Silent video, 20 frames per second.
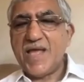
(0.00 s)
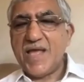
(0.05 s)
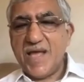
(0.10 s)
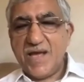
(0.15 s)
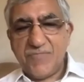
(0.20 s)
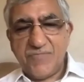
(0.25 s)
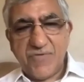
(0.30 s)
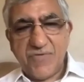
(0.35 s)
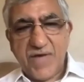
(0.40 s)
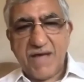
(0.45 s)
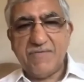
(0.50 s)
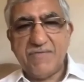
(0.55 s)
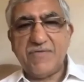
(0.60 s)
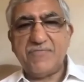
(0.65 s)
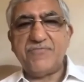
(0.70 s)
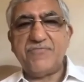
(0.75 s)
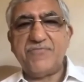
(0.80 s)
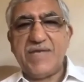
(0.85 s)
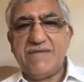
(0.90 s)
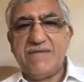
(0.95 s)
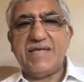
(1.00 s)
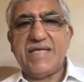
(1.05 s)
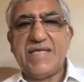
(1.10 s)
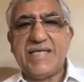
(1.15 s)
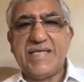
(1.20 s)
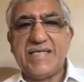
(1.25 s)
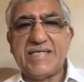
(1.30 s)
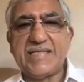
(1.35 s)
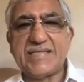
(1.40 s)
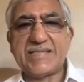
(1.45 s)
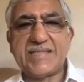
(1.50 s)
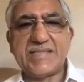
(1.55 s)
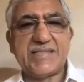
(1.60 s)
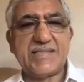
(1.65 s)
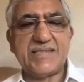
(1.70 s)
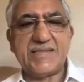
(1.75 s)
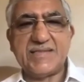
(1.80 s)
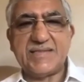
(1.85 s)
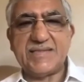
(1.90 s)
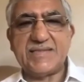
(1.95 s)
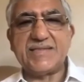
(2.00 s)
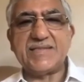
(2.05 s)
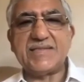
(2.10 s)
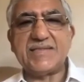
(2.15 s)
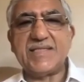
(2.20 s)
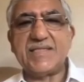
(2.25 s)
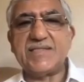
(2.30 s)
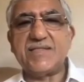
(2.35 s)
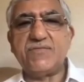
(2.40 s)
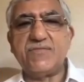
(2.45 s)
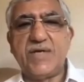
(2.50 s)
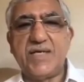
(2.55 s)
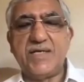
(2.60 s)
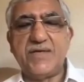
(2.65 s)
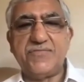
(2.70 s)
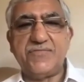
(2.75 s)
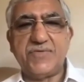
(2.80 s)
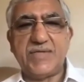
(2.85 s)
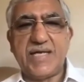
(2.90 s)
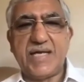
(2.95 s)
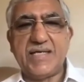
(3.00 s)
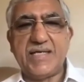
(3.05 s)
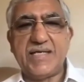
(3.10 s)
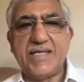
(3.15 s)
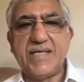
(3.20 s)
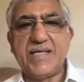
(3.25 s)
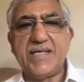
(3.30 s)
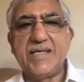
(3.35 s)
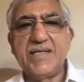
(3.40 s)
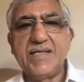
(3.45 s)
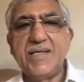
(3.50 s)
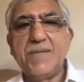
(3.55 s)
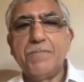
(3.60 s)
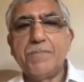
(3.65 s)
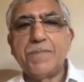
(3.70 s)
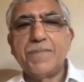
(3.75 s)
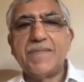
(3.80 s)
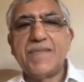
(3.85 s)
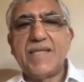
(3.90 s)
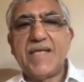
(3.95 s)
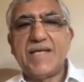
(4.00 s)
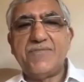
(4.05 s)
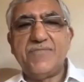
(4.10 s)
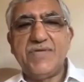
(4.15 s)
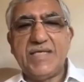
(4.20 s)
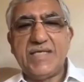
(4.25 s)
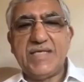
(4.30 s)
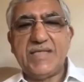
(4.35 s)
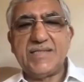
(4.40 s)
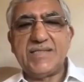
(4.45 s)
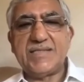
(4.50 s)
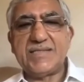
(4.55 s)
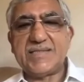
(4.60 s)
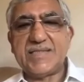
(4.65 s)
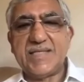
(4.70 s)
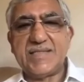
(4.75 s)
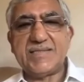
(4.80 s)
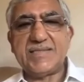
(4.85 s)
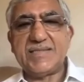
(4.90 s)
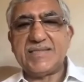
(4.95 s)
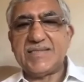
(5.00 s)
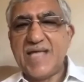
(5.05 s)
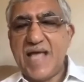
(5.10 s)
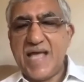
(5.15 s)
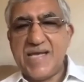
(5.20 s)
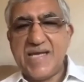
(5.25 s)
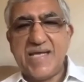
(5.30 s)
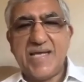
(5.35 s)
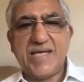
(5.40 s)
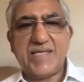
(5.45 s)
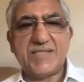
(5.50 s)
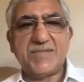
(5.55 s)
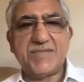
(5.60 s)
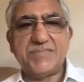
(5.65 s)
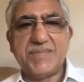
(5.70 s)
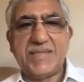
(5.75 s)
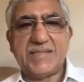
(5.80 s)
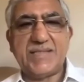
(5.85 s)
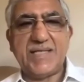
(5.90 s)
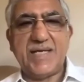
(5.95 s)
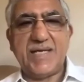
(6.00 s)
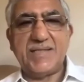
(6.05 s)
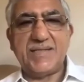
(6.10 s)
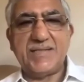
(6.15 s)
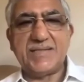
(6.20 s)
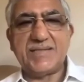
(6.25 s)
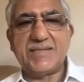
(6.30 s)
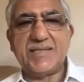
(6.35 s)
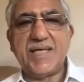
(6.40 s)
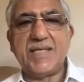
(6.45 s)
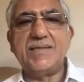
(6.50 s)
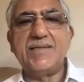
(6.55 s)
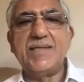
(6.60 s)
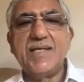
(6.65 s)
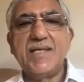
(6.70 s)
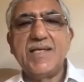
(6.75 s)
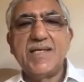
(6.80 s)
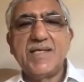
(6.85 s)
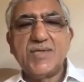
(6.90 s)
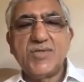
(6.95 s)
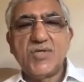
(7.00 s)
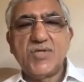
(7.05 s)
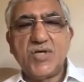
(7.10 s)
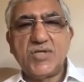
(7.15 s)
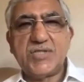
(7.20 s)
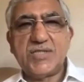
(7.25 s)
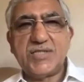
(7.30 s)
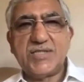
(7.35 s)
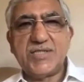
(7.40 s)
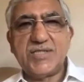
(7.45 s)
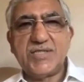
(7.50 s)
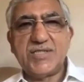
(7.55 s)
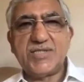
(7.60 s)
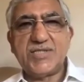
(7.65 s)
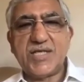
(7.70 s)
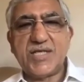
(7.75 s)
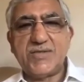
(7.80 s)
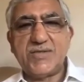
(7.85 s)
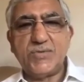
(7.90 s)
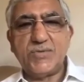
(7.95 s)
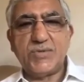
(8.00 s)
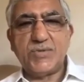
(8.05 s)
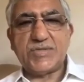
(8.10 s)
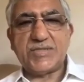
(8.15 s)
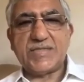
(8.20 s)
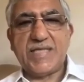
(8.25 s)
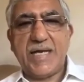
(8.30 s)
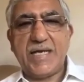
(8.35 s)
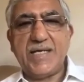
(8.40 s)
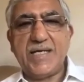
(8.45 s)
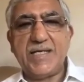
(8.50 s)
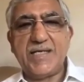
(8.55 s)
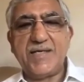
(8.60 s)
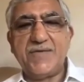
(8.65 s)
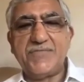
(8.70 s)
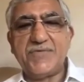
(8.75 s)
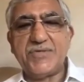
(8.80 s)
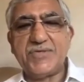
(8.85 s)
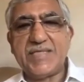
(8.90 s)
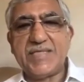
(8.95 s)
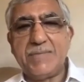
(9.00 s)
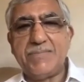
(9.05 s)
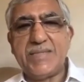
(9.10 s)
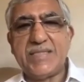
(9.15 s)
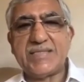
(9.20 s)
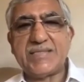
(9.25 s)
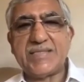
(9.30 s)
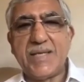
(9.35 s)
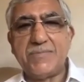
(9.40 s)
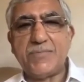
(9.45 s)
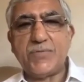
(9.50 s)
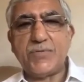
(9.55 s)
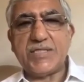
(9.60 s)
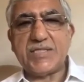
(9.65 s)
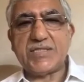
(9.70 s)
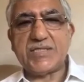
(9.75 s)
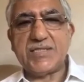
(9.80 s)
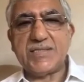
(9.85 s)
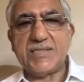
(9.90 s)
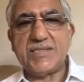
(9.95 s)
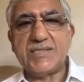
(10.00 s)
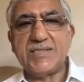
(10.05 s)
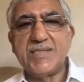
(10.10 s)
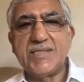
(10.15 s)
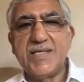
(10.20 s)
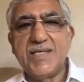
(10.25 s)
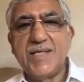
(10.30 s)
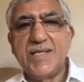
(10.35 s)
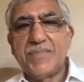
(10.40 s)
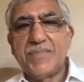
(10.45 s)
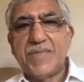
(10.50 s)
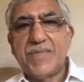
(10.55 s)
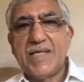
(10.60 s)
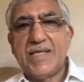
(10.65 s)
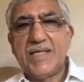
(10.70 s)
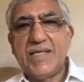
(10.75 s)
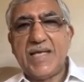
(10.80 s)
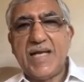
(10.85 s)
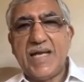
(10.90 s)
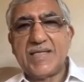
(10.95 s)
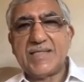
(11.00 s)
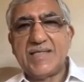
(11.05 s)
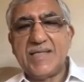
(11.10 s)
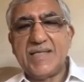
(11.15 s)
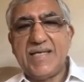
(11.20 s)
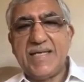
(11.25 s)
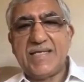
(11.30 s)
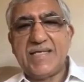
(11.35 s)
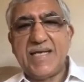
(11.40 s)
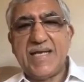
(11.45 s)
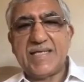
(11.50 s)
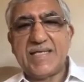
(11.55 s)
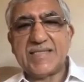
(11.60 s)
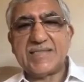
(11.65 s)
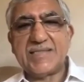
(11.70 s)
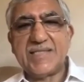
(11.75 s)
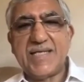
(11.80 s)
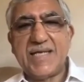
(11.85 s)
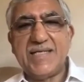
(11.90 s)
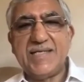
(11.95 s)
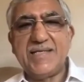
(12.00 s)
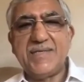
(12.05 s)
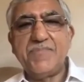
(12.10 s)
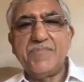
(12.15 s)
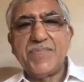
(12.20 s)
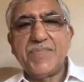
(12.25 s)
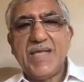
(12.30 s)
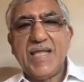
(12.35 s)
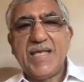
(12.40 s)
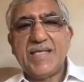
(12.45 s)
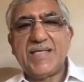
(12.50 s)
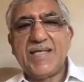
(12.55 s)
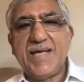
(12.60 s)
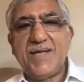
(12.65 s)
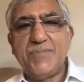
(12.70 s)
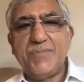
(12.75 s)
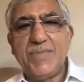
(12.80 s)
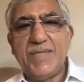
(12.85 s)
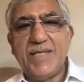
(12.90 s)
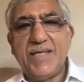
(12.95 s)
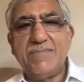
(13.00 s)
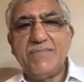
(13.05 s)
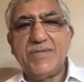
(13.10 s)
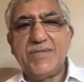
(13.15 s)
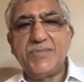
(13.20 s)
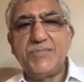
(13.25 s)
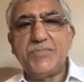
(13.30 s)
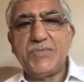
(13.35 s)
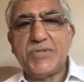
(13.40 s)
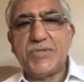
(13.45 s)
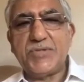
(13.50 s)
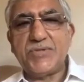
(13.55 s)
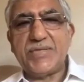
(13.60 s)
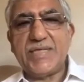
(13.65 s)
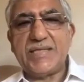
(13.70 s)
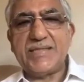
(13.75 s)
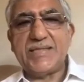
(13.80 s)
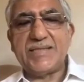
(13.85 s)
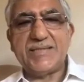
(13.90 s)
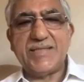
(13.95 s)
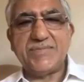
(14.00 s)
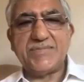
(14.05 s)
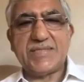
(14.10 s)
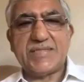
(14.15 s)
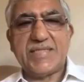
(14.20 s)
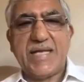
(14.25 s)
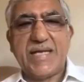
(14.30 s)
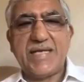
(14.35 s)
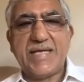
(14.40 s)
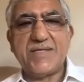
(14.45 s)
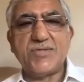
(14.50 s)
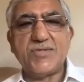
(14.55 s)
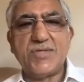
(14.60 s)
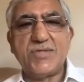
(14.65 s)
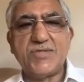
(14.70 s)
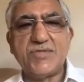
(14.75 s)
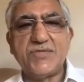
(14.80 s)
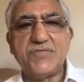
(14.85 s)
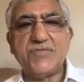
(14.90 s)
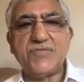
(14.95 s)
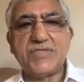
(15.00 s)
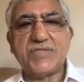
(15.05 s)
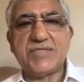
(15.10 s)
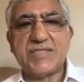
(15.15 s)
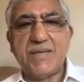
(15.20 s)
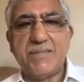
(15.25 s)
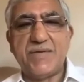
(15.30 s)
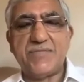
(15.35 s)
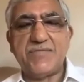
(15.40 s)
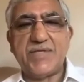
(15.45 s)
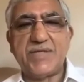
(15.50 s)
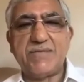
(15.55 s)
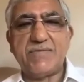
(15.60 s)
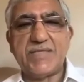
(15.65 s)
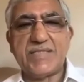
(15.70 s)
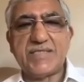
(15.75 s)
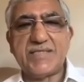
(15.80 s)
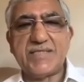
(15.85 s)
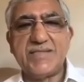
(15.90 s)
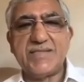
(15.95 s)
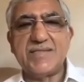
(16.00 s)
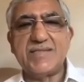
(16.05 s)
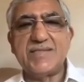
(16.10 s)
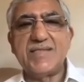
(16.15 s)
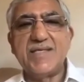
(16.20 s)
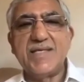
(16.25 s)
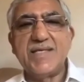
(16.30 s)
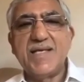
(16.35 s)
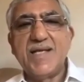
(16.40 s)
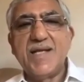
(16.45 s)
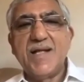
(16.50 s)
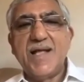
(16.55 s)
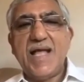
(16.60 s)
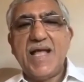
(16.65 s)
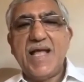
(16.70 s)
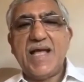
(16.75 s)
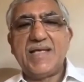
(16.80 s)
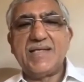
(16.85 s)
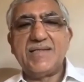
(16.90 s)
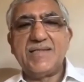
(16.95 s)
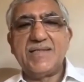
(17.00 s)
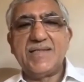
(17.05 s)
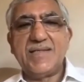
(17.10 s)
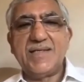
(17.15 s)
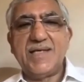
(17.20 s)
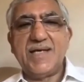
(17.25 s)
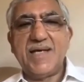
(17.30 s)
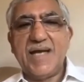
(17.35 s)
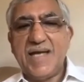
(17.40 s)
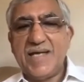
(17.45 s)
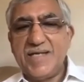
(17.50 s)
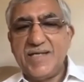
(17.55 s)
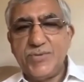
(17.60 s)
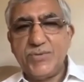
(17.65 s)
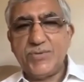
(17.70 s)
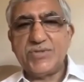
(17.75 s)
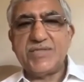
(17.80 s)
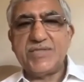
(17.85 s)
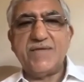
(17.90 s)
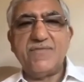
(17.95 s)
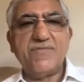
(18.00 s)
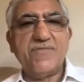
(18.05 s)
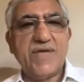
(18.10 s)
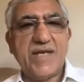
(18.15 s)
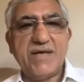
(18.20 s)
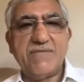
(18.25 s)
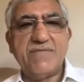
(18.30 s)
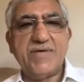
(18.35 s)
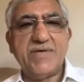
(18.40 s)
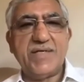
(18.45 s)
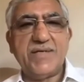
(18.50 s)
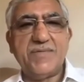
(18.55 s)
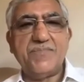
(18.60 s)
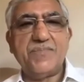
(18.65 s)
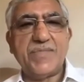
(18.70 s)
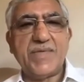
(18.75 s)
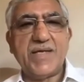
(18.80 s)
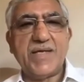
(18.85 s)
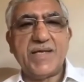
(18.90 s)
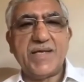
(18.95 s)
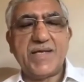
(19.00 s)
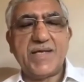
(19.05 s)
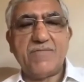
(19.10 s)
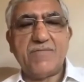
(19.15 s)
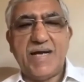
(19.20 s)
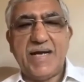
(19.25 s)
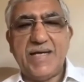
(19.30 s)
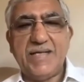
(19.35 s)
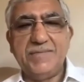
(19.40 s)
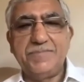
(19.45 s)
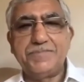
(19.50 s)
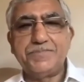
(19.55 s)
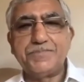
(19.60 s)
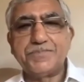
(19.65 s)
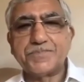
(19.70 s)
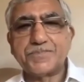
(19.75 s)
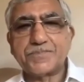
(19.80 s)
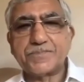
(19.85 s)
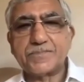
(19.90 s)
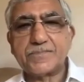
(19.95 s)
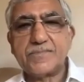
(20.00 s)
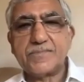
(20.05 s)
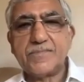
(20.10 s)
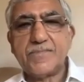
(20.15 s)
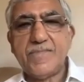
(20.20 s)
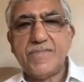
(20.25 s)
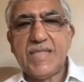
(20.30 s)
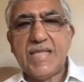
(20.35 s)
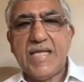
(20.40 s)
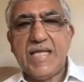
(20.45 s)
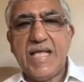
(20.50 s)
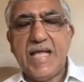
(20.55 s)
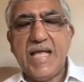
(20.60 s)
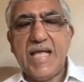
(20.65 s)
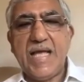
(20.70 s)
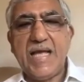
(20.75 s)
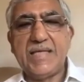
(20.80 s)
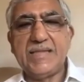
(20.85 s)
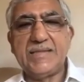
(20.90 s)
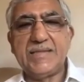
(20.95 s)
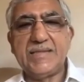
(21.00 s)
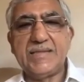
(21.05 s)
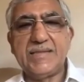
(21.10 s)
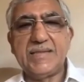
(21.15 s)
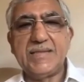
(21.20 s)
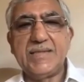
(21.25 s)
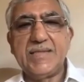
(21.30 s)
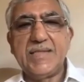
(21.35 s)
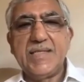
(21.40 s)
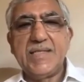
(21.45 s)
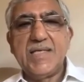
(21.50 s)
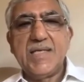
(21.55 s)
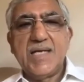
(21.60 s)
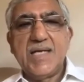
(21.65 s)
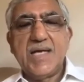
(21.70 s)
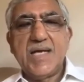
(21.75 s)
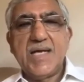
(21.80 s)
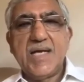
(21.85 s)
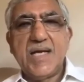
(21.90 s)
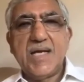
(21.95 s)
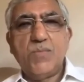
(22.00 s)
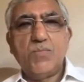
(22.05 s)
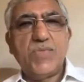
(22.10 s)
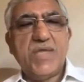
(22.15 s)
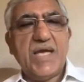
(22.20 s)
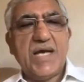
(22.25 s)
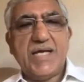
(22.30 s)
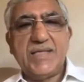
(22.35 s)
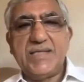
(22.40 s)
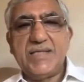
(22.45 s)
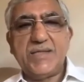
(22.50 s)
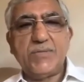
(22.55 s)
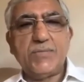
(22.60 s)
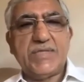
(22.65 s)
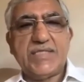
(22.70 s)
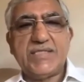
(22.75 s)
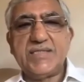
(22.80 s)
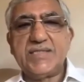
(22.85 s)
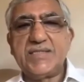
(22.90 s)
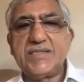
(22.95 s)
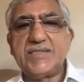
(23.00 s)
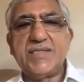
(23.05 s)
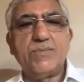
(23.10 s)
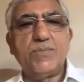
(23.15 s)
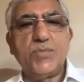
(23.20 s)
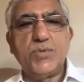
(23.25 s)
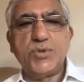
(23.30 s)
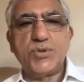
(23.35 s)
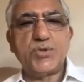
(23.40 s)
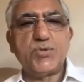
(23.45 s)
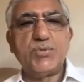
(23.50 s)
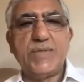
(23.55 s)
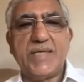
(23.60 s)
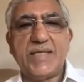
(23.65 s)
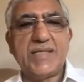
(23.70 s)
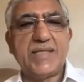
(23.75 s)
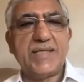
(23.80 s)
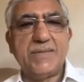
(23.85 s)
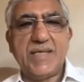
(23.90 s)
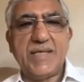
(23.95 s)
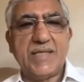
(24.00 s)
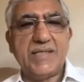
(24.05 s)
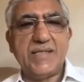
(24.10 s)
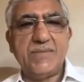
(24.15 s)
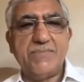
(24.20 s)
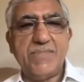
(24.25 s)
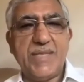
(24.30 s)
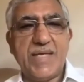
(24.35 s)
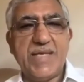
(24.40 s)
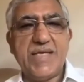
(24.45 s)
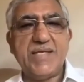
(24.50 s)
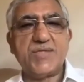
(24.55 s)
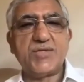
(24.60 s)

have a freewheeling discussion. This is such a wonderful idea that we can discuss any aspect under the sun. Dr. Shakur was kind enough to send me some questions late last night. And I've been able to put together some slides also for some of the questions. And I'll use them wherever required. And The other questions are most welcome. Other many